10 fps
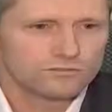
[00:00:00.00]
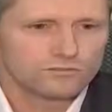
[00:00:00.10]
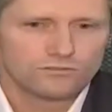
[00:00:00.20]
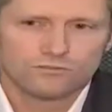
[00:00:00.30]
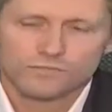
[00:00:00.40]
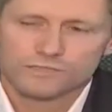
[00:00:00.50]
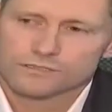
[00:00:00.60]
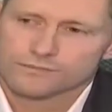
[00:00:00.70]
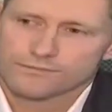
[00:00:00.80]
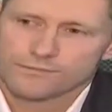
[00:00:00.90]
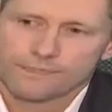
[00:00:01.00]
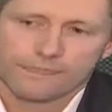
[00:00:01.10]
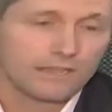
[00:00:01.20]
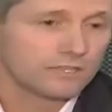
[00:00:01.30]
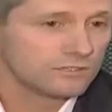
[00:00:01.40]
Zoom is
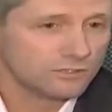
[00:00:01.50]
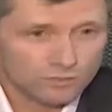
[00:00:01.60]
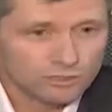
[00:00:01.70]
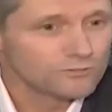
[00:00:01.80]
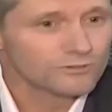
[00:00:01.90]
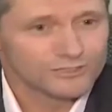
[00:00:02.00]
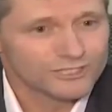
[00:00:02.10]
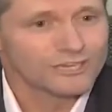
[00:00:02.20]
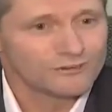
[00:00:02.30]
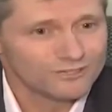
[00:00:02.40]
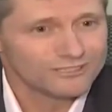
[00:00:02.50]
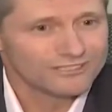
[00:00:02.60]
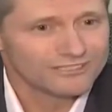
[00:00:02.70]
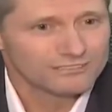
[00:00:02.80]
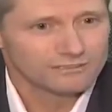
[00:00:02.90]
YouTube on steroids,
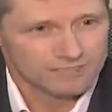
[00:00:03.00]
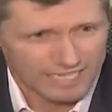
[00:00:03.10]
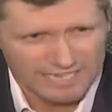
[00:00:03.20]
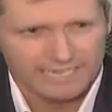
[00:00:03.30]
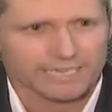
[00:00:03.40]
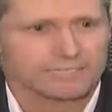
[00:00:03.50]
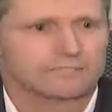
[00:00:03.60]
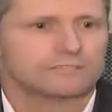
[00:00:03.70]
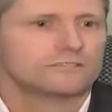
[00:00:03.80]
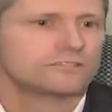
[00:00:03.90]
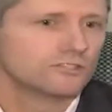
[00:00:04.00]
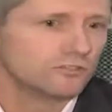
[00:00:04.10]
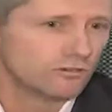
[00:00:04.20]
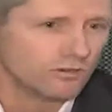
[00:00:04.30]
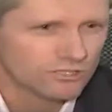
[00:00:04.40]
dedicated to
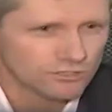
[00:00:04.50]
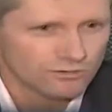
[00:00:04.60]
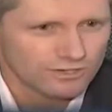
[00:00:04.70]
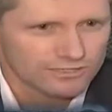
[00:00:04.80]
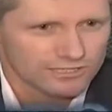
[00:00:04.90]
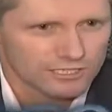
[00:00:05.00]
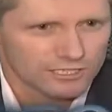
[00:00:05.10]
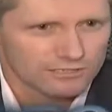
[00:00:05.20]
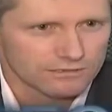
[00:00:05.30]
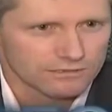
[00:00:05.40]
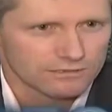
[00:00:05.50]
your large organization.